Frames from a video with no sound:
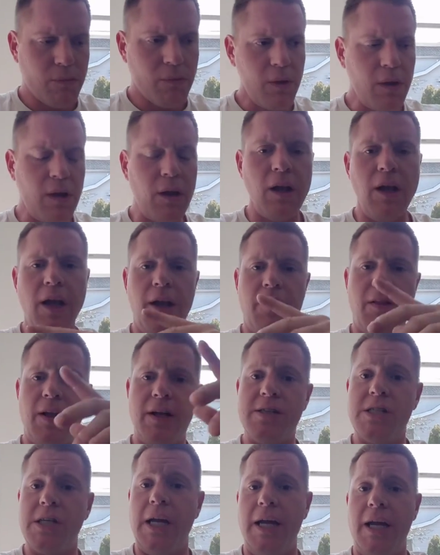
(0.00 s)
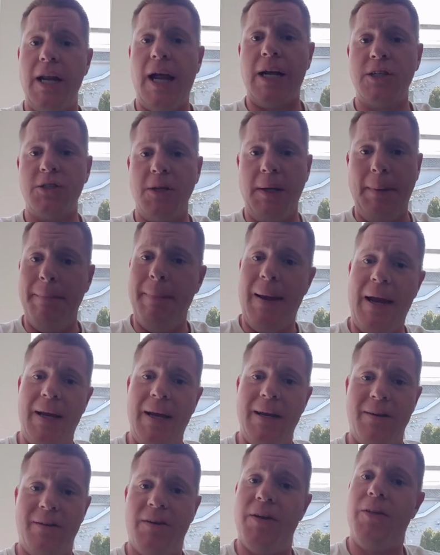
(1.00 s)
and let's say it actually made it
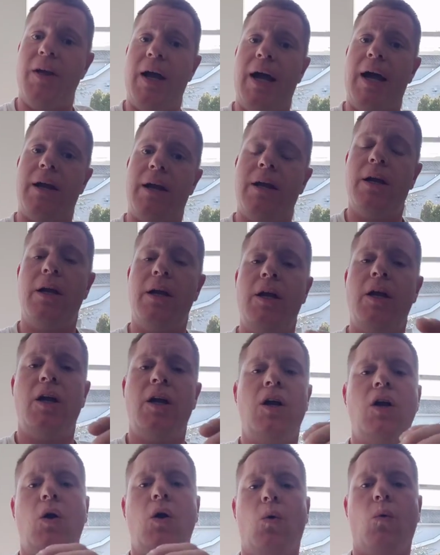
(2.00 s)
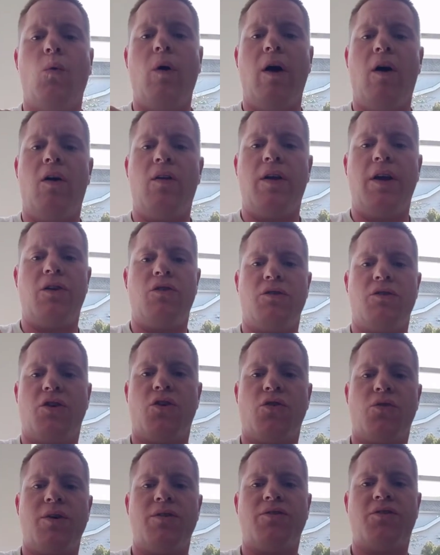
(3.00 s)
to that. Well, it'll
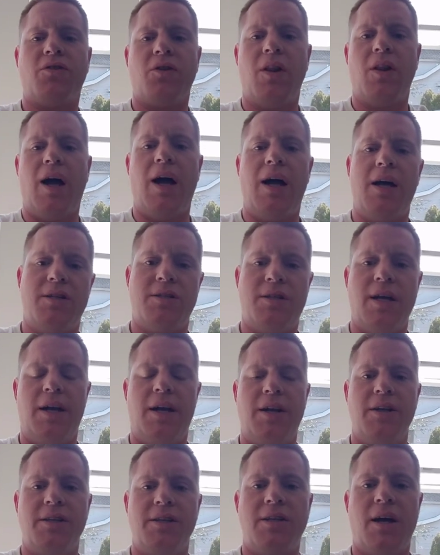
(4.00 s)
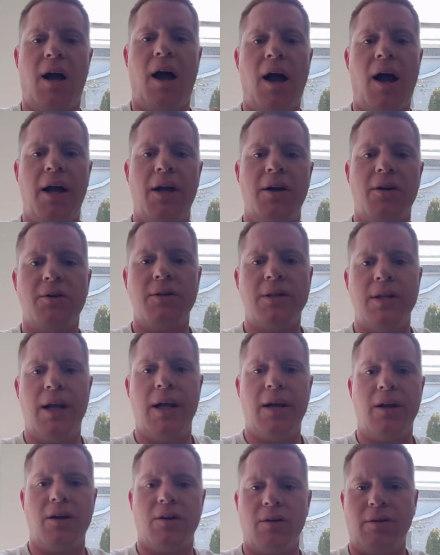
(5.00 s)
crystallize that entire
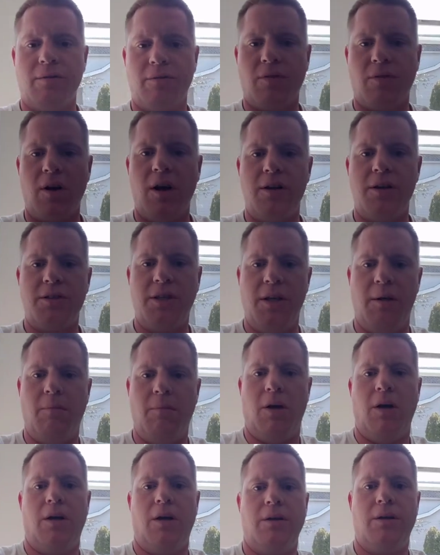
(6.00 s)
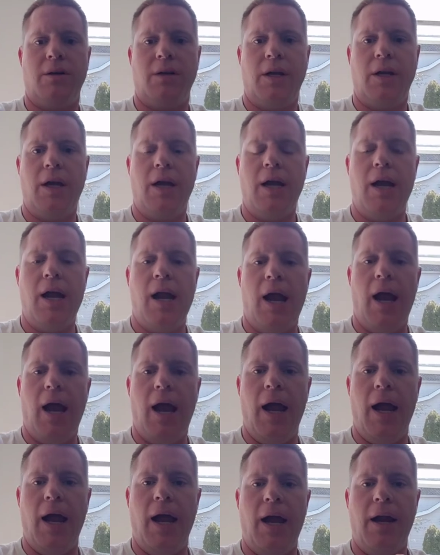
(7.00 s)
layer of rusty mud,
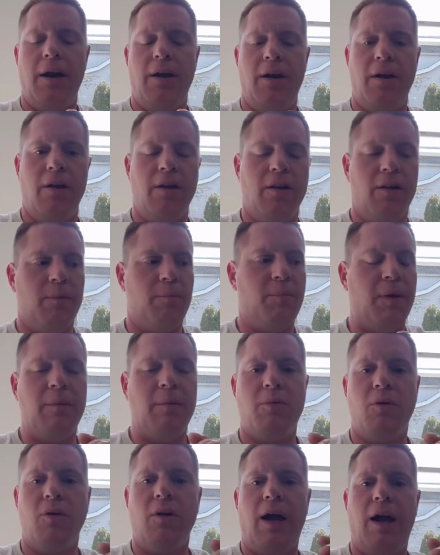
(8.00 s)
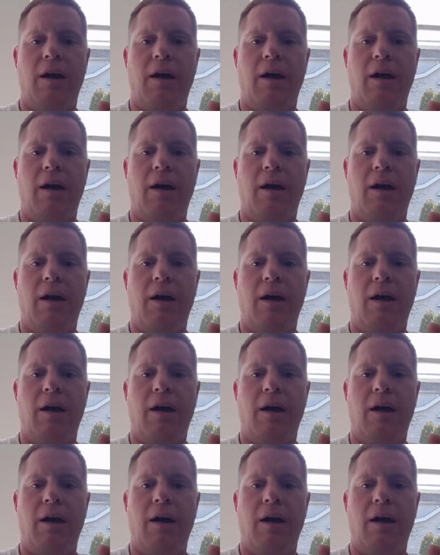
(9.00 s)
and people have